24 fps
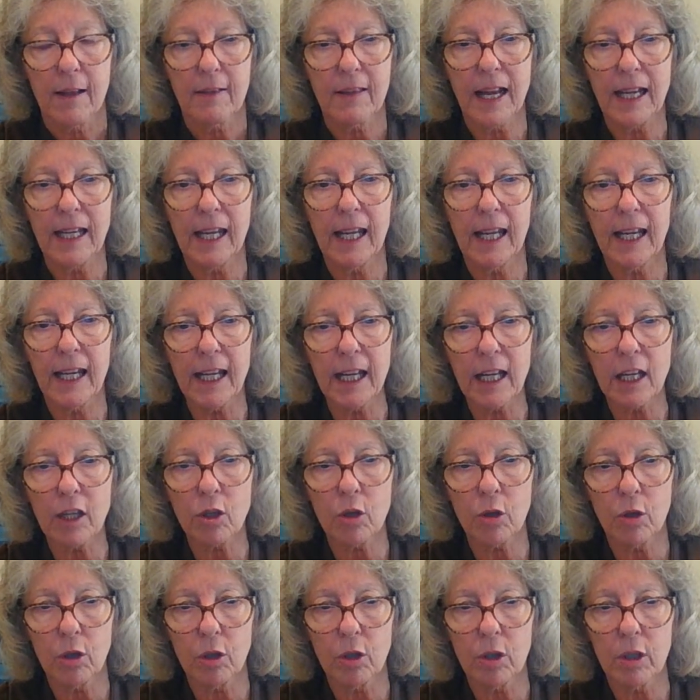that he
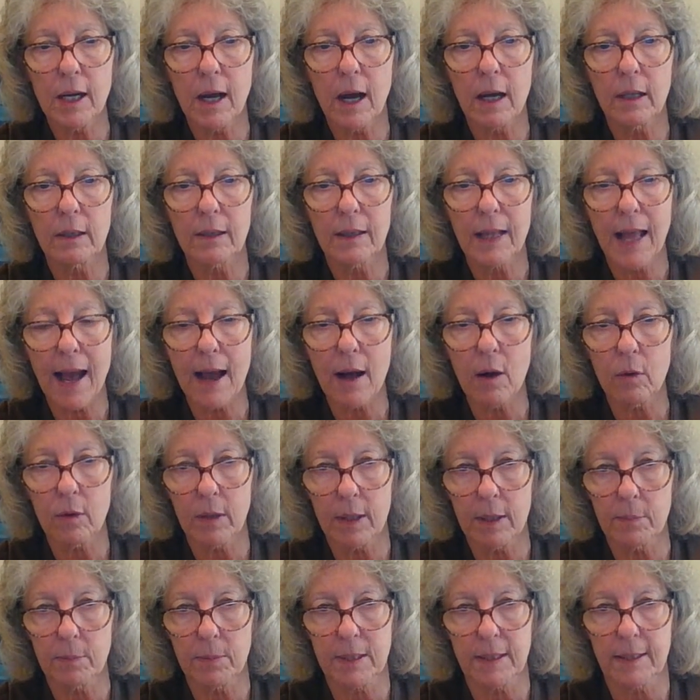could allow
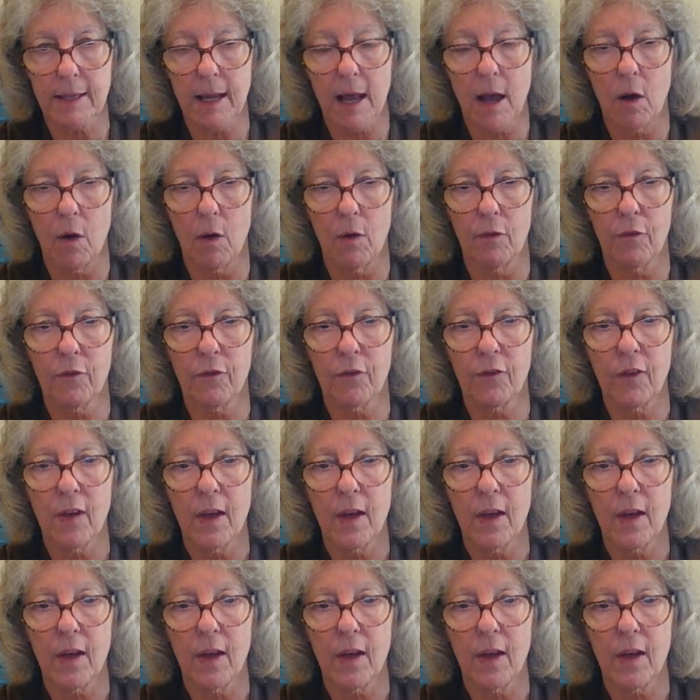himself